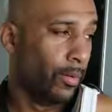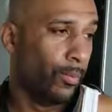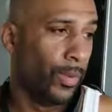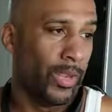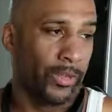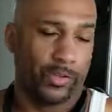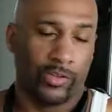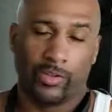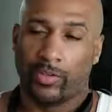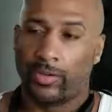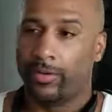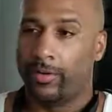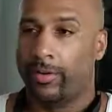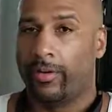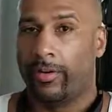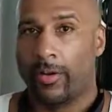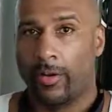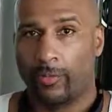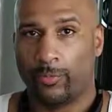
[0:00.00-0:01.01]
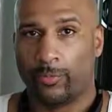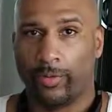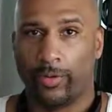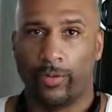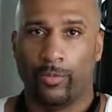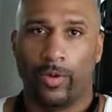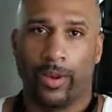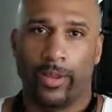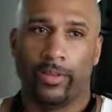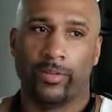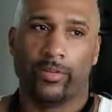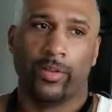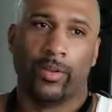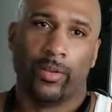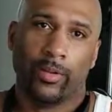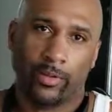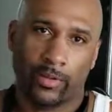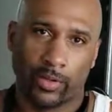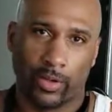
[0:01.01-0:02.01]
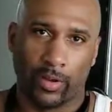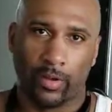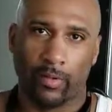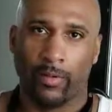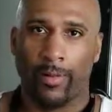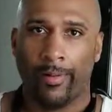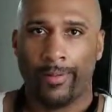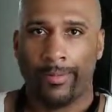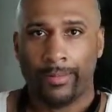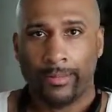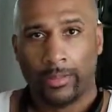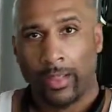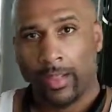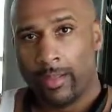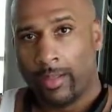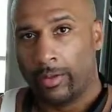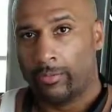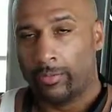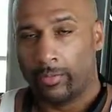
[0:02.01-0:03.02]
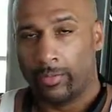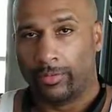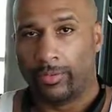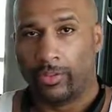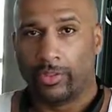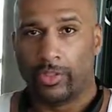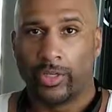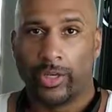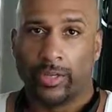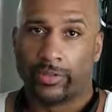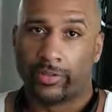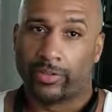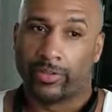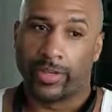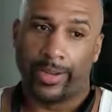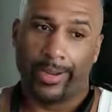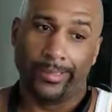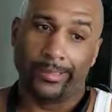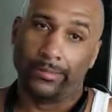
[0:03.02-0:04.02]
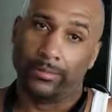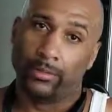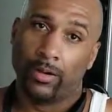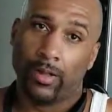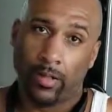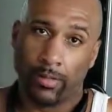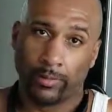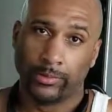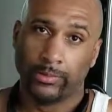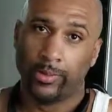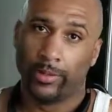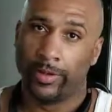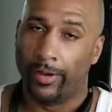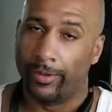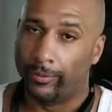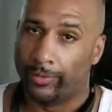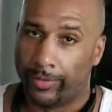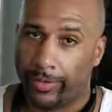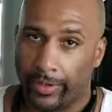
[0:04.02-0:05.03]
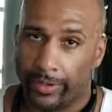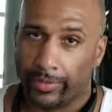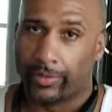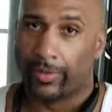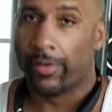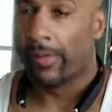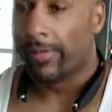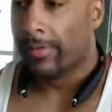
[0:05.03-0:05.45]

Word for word: benches in here, no free weights. So if you want your chest tight, go for this.